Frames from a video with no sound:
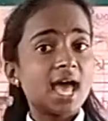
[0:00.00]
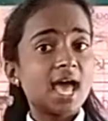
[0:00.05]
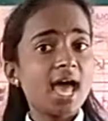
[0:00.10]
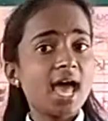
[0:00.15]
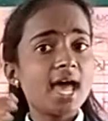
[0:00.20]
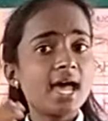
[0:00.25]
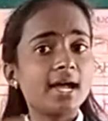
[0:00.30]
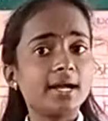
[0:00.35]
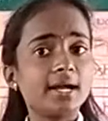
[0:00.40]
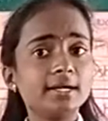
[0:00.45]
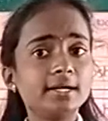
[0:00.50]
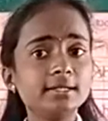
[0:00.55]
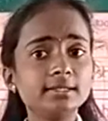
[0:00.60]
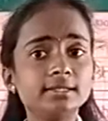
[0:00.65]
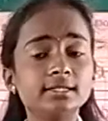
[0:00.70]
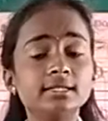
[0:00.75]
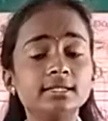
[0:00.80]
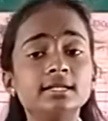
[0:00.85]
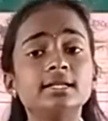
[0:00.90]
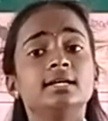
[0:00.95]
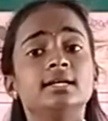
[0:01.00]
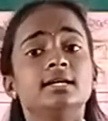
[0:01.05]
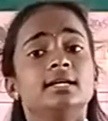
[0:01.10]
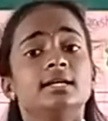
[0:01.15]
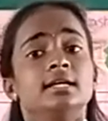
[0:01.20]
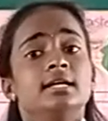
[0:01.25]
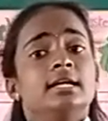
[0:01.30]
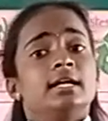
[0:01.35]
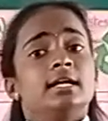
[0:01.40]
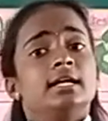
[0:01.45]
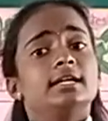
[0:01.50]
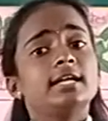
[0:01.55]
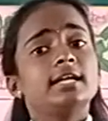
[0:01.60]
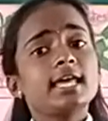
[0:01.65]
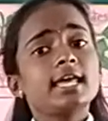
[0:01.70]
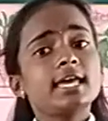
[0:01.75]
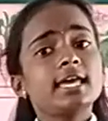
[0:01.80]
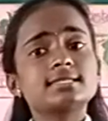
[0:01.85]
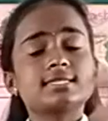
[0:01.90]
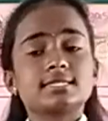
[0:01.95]
And
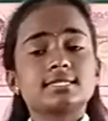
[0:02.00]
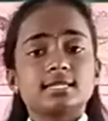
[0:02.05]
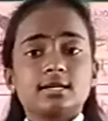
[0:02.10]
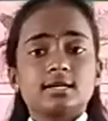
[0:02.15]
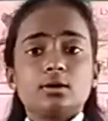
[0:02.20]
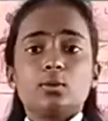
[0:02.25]
next,